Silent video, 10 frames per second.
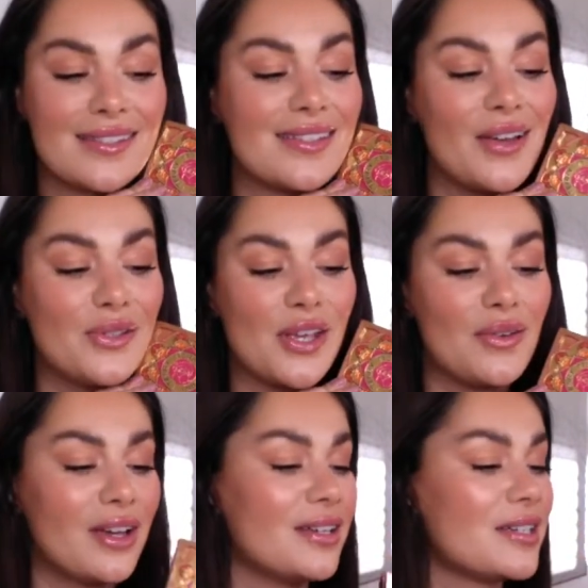so, so
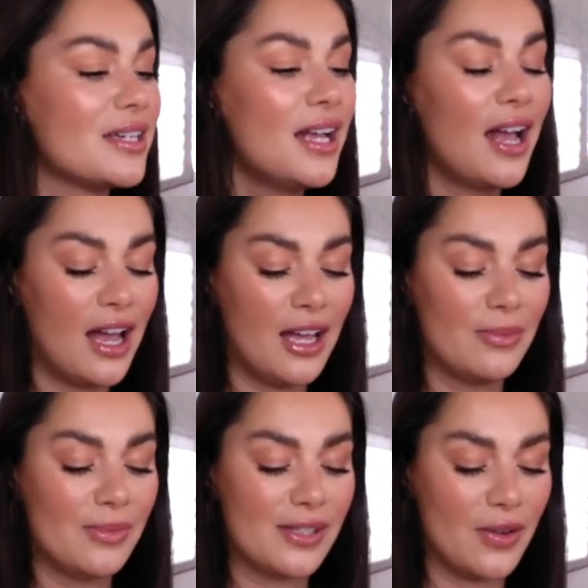good.
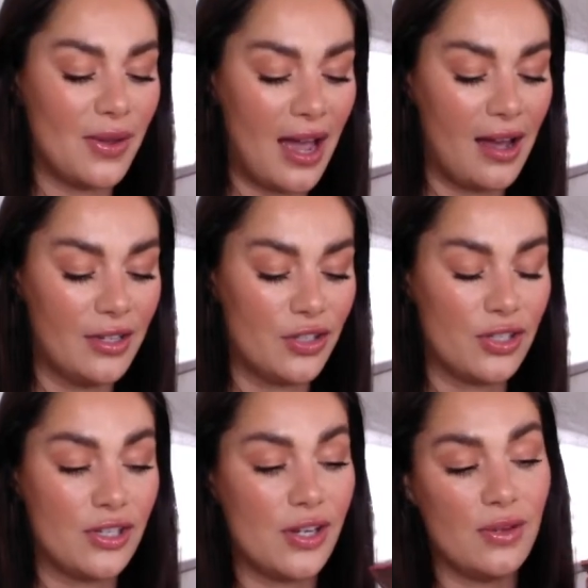So yeah, I
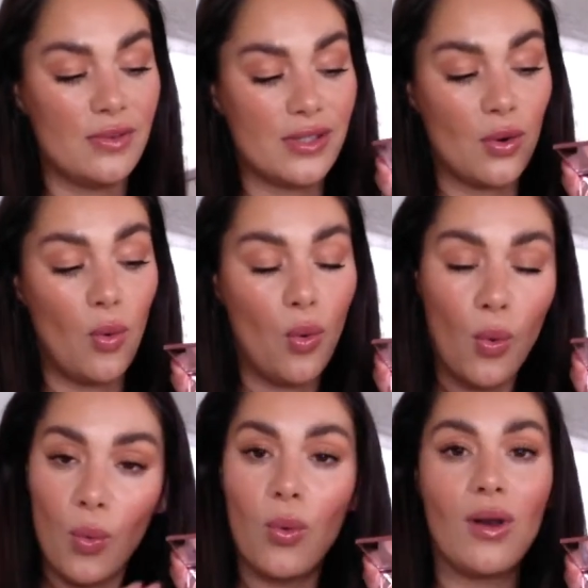just used
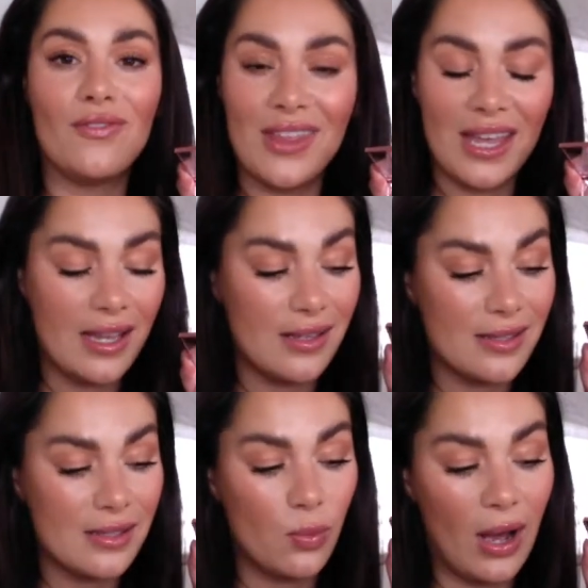all of
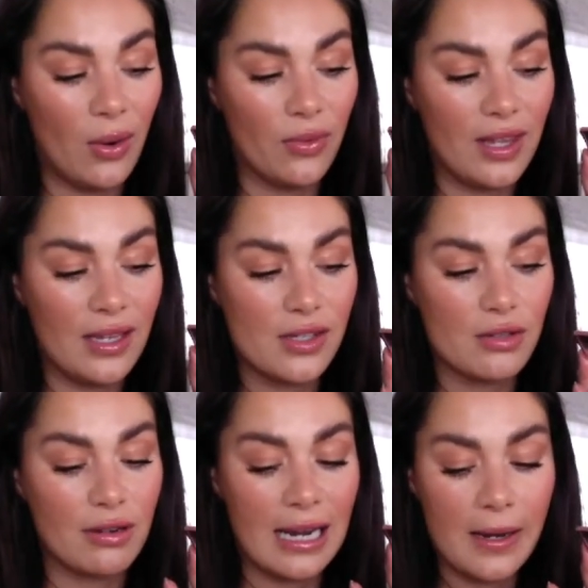these. Well, these
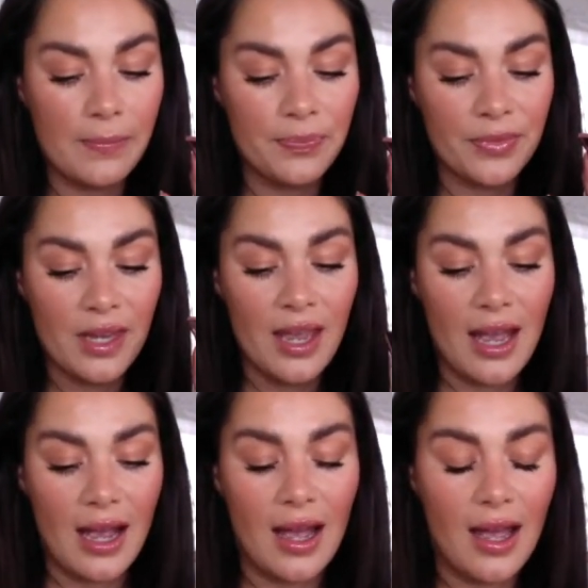three.
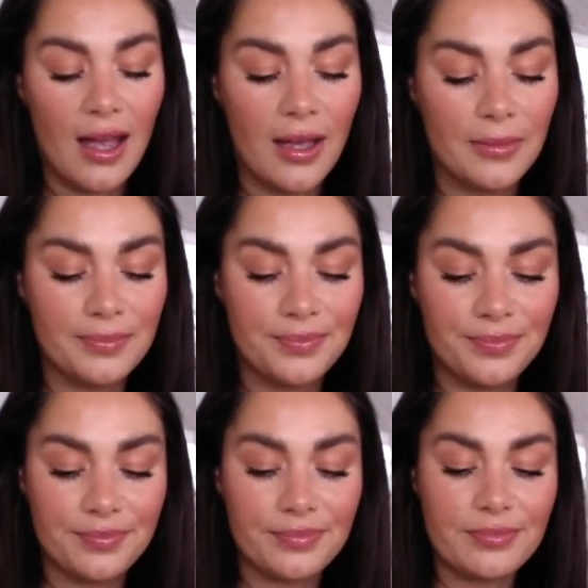And
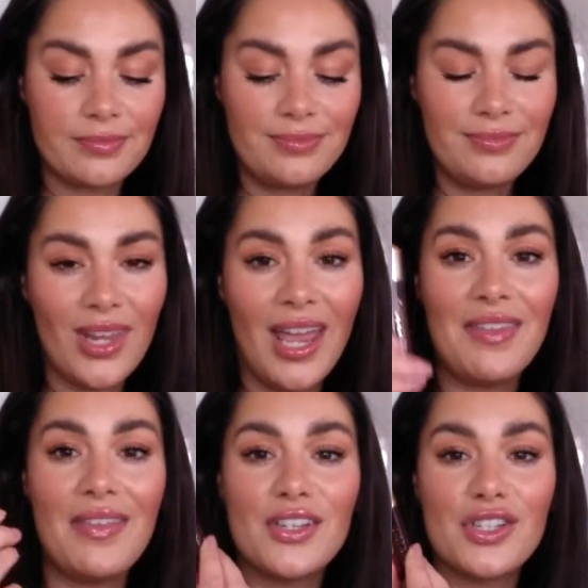
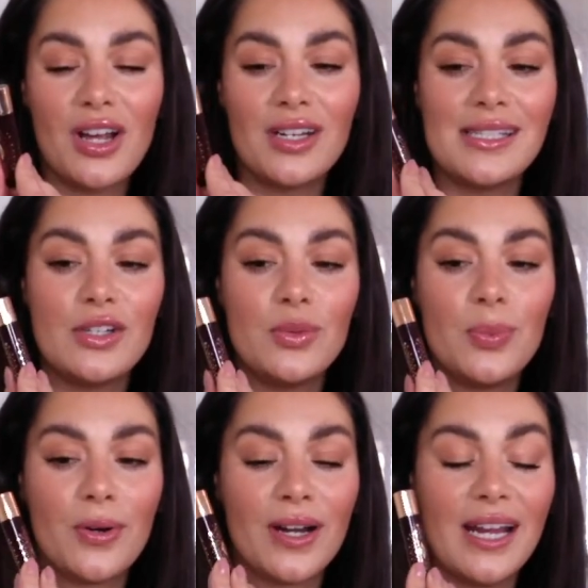then the Charlotte
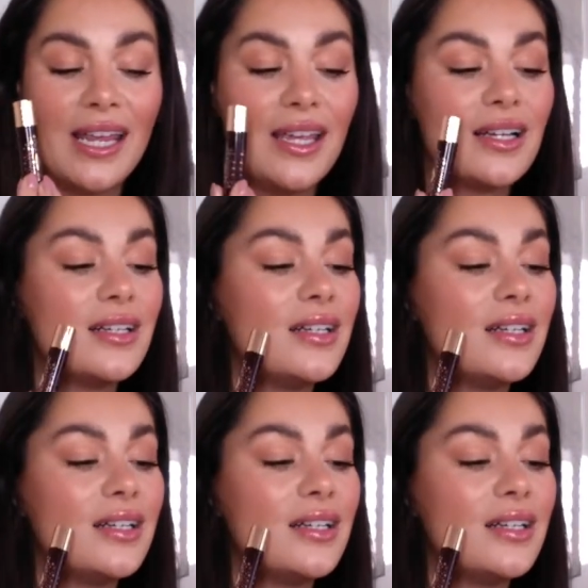Tilbury